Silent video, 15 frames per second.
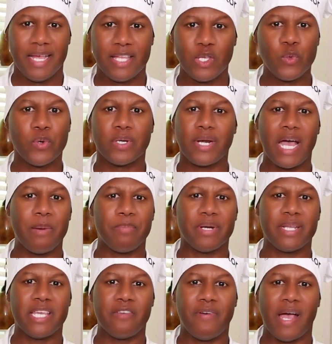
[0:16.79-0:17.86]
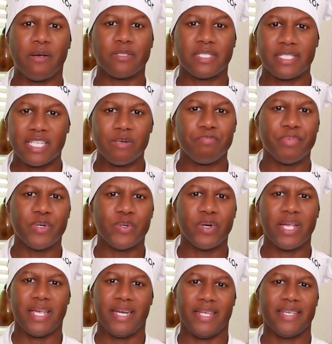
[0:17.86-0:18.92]
You will not believe how simple
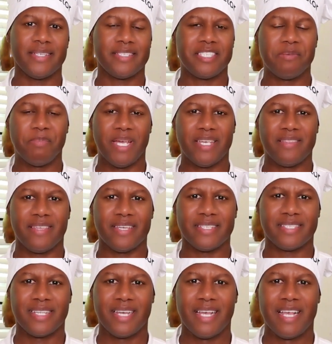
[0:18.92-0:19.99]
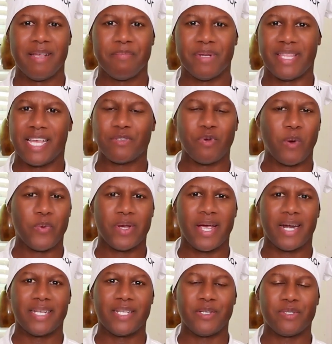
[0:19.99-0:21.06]
it is to make this, but that's what we're
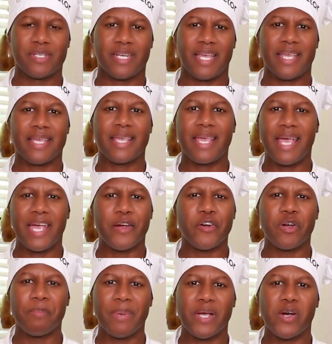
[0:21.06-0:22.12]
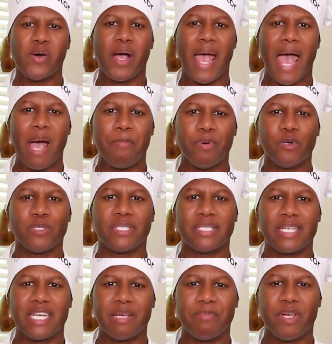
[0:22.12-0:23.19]
gonna do today. Caramel apple
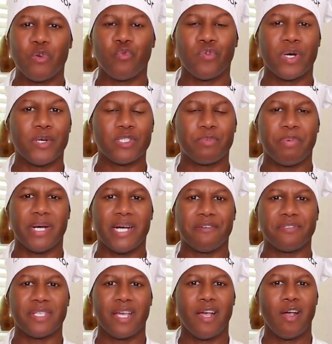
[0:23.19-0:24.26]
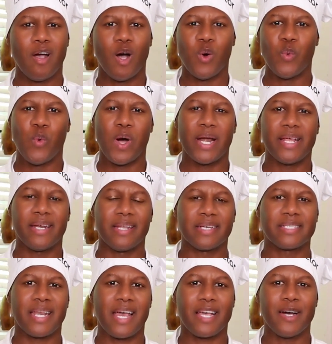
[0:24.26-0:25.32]
cinnamon rose puffs on What It
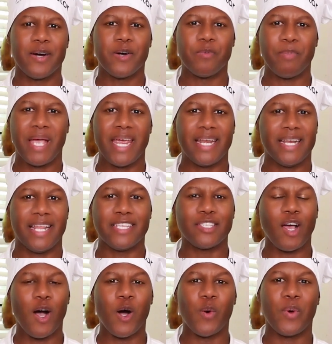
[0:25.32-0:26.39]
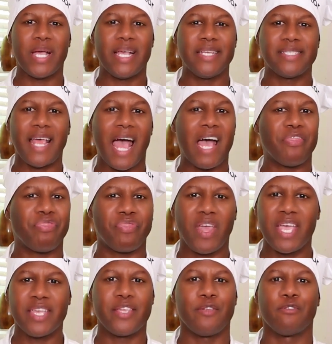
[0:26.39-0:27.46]
Looks Like Homemade. And as always, I
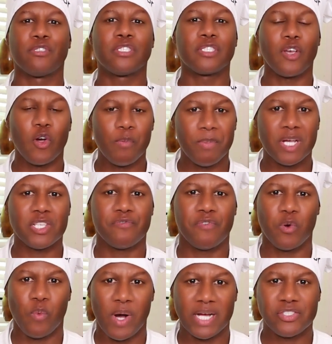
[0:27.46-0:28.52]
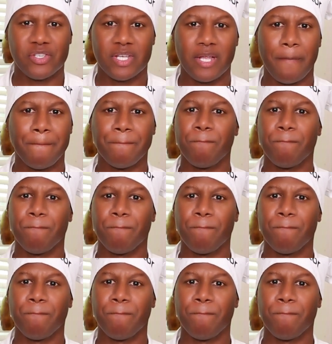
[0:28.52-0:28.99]
thank you so much for watching.